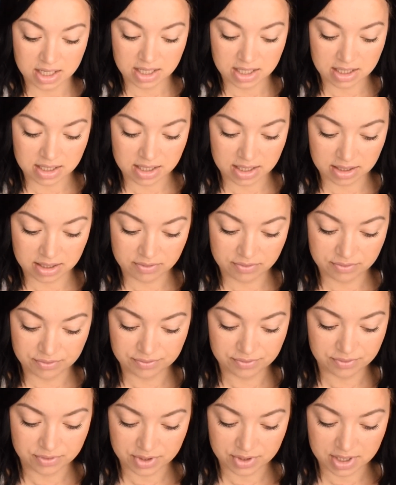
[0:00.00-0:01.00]
like
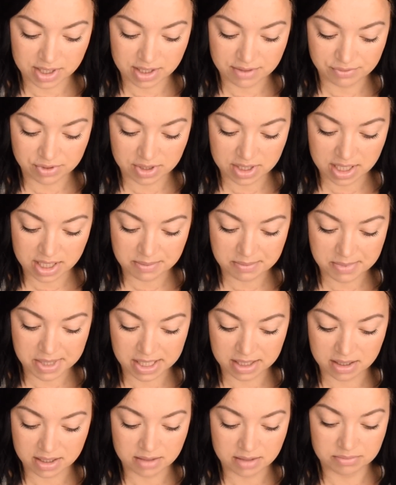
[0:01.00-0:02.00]
for an everyday
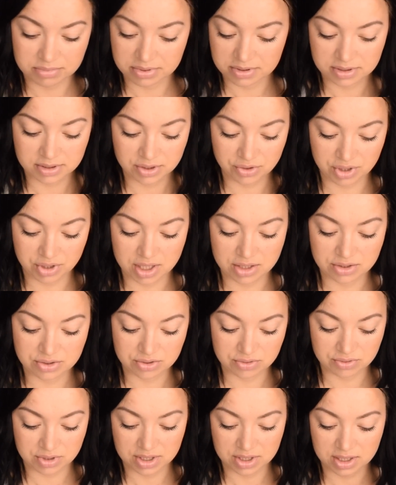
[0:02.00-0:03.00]
makeup you can do
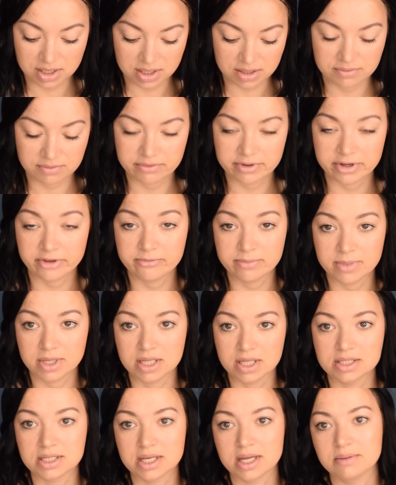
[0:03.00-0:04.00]
it in 5
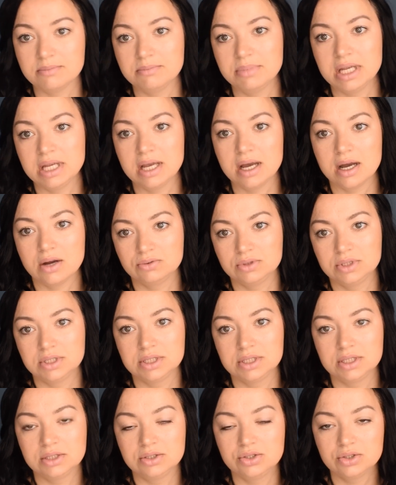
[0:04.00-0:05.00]
minutes and be out
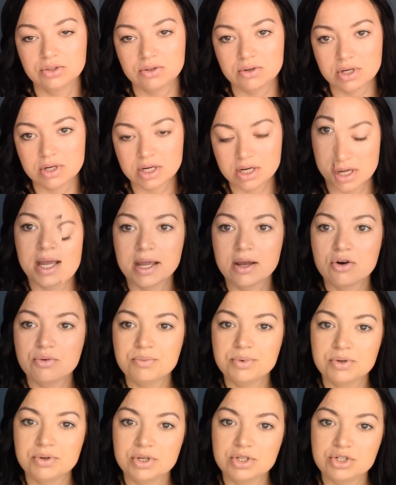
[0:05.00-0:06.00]
the door. I
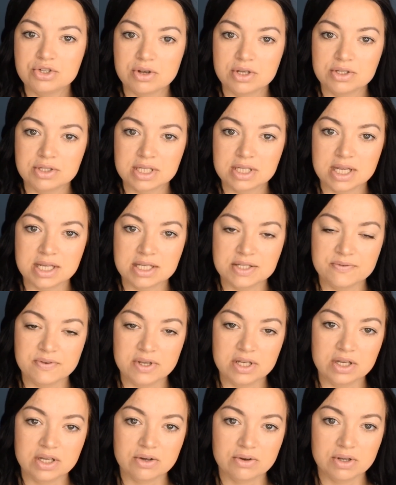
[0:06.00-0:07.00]
hope you enjoyed today's
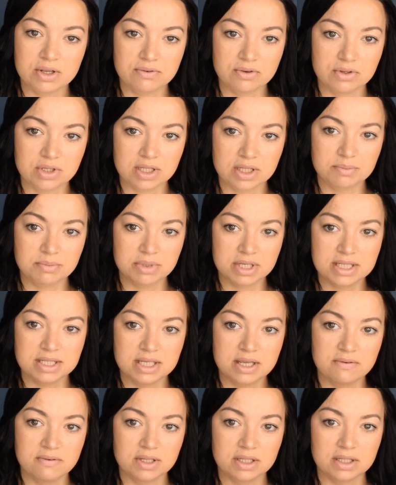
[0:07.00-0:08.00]
video. If you did, please
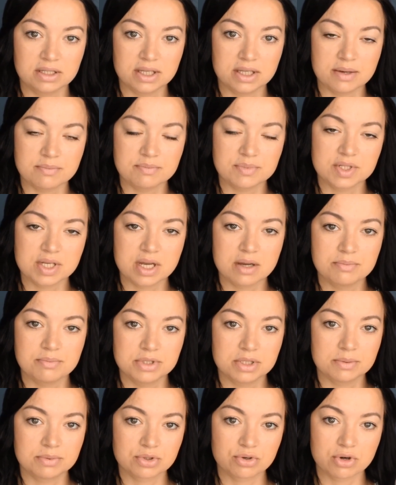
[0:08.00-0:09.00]
give it a thumbs up,
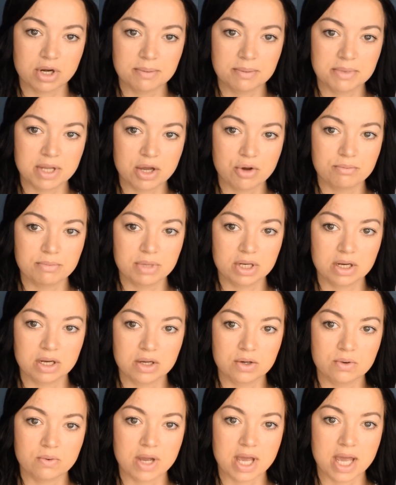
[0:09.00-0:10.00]
subscribe down
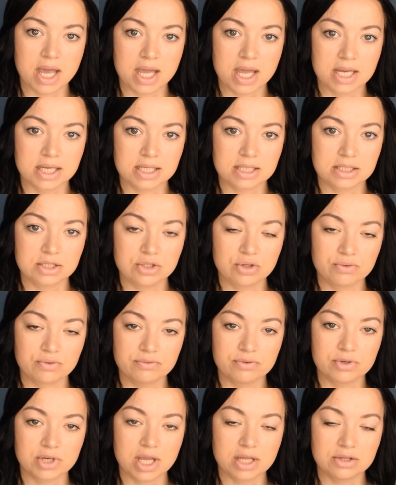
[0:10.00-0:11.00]
below, and don't
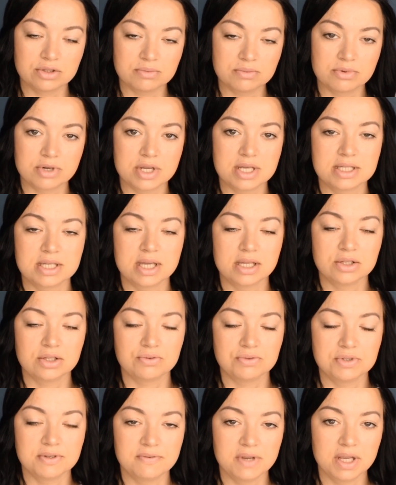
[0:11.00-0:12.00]
forget to press that
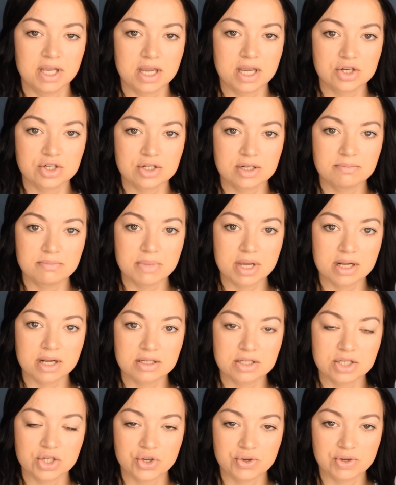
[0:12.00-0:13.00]
notification bell
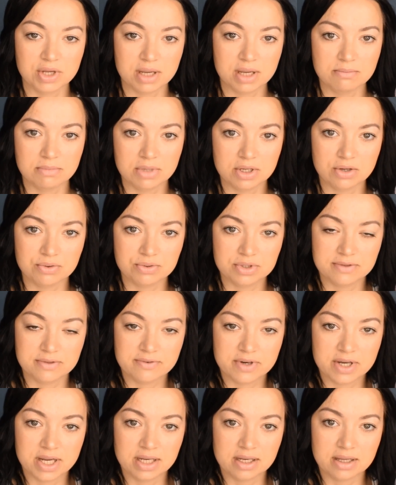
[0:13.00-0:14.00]
so you can be
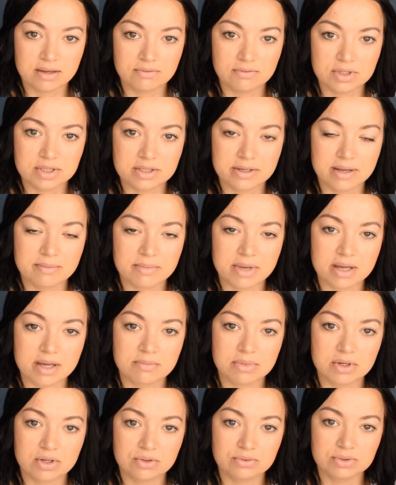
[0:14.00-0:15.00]
notified every time I
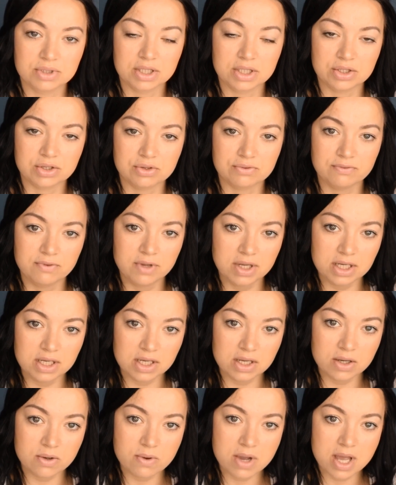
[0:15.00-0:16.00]
upload a new
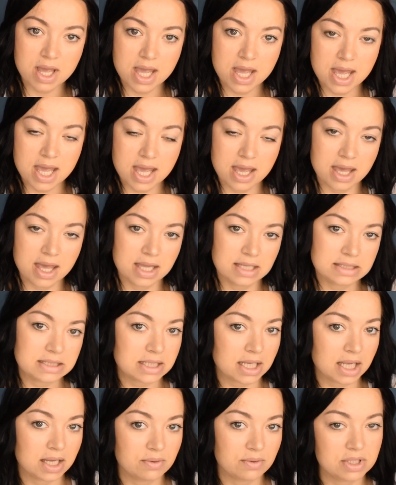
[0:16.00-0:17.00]
video, and
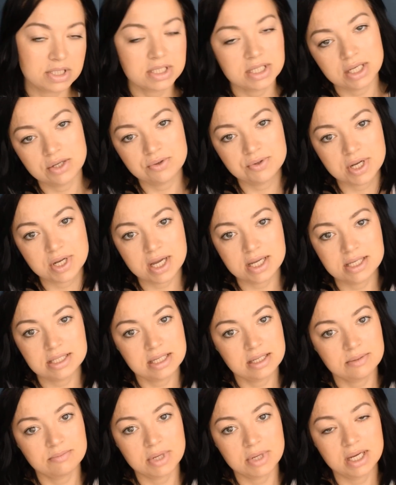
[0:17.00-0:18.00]
I will see you guys
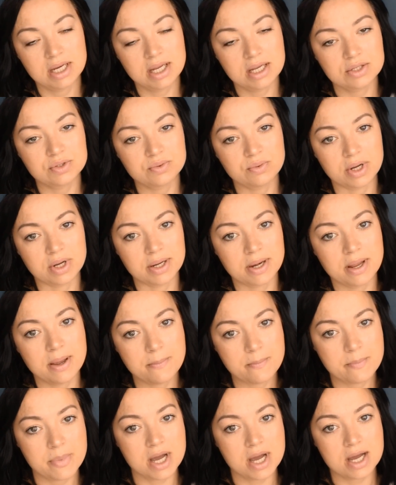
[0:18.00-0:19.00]
in my next one.
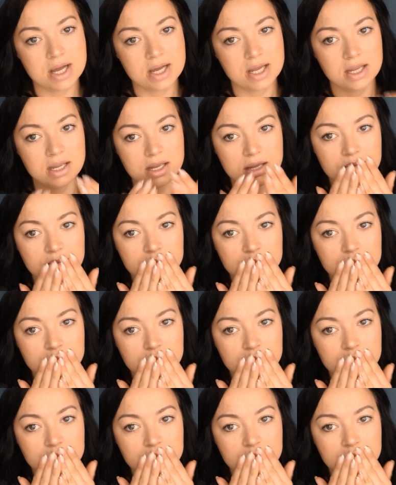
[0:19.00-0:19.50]
Bye!